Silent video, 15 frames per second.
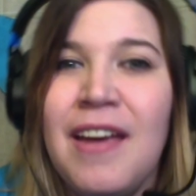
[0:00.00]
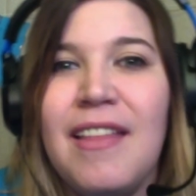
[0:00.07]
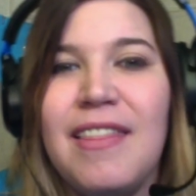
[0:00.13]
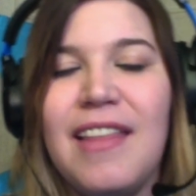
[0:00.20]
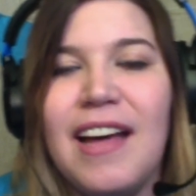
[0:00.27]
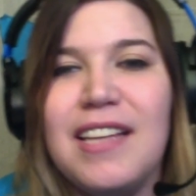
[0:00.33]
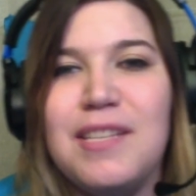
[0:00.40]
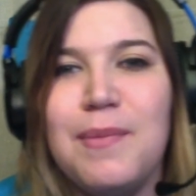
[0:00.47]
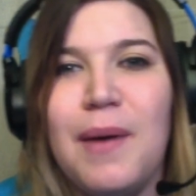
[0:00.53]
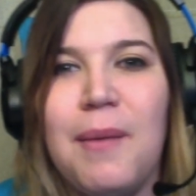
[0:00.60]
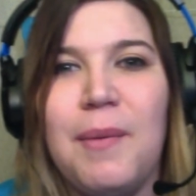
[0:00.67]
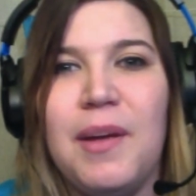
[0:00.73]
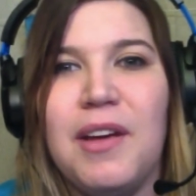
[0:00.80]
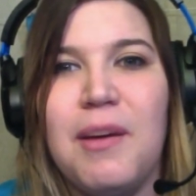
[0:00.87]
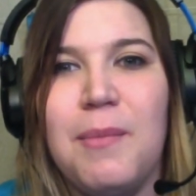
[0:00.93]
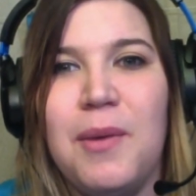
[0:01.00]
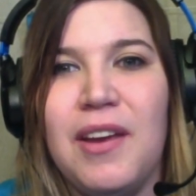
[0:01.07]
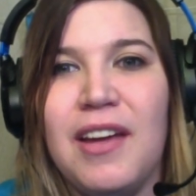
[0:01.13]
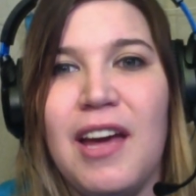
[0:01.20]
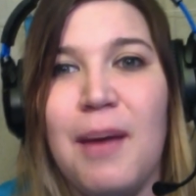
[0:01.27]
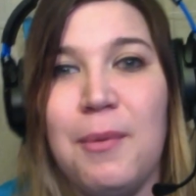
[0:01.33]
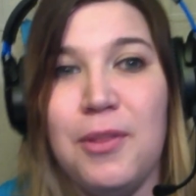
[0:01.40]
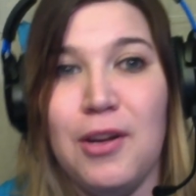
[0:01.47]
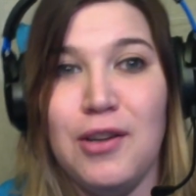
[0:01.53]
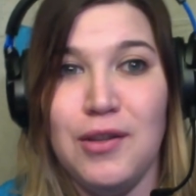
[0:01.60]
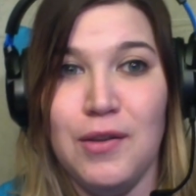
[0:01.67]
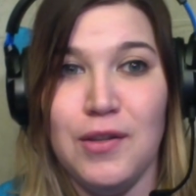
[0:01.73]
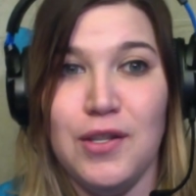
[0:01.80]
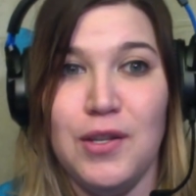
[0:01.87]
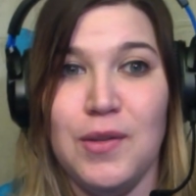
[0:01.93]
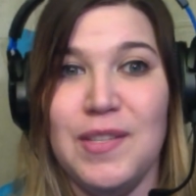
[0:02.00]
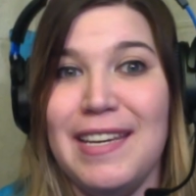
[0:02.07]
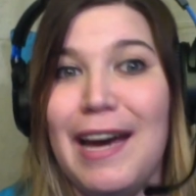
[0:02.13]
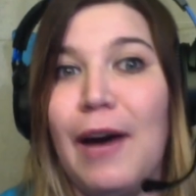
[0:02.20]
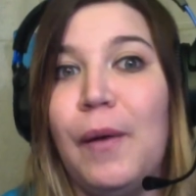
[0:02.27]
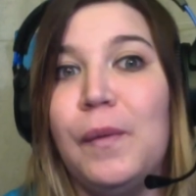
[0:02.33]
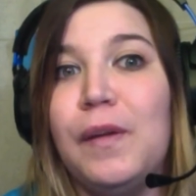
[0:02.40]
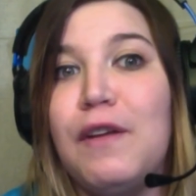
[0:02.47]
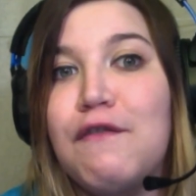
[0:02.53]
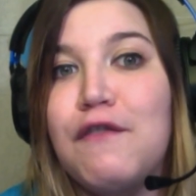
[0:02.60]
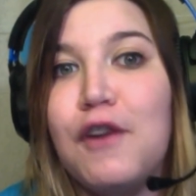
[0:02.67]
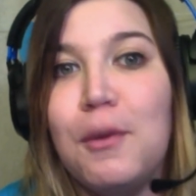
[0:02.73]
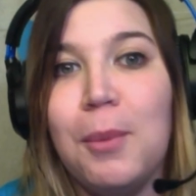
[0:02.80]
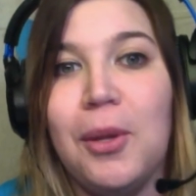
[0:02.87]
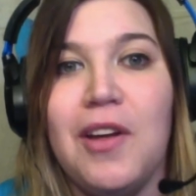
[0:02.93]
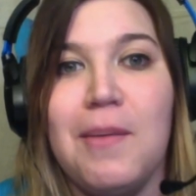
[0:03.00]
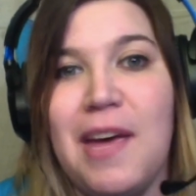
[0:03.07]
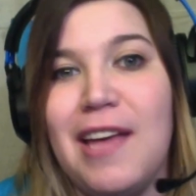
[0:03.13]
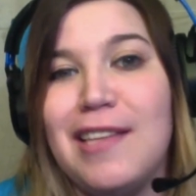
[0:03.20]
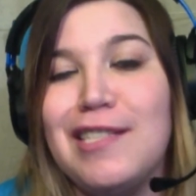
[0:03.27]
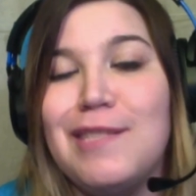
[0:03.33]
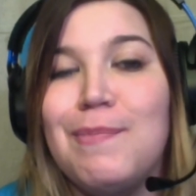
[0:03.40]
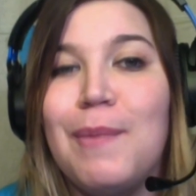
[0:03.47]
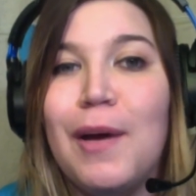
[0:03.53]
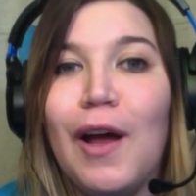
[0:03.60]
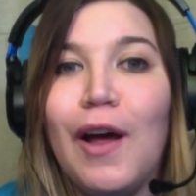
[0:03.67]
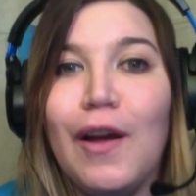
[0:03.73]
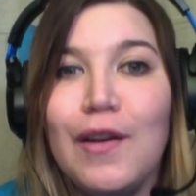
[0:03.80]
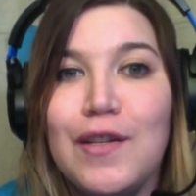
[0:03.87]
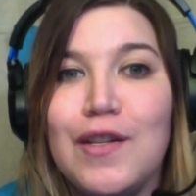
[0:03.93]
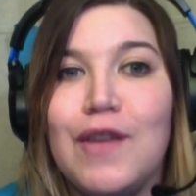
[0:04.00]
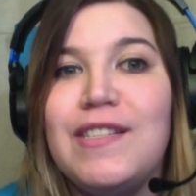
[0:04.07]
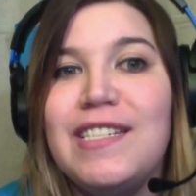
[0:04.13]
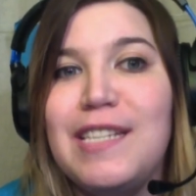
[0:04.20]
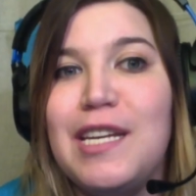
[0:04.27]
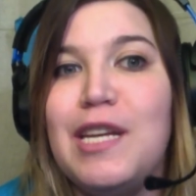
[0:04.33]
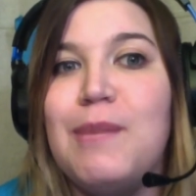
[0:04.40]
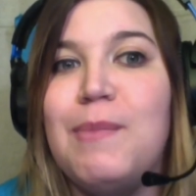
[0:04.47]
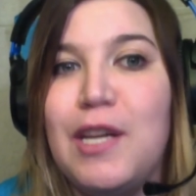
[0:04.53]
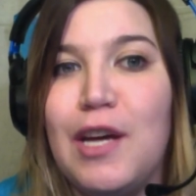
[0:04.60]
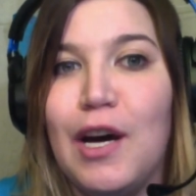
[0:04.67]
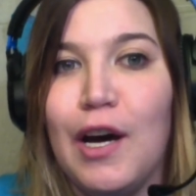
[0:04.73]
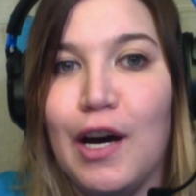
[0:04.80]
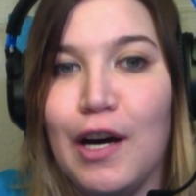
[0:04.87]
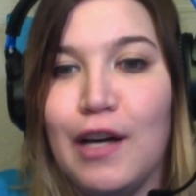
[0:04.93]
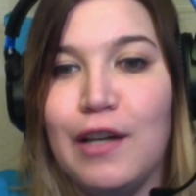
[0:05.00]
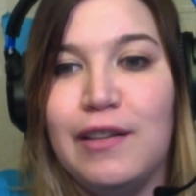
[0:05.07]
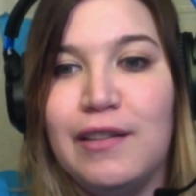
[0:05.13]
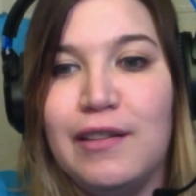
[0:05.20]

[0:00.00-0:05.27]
That's why we communicate with our students using not only verbal commands, but also T P R.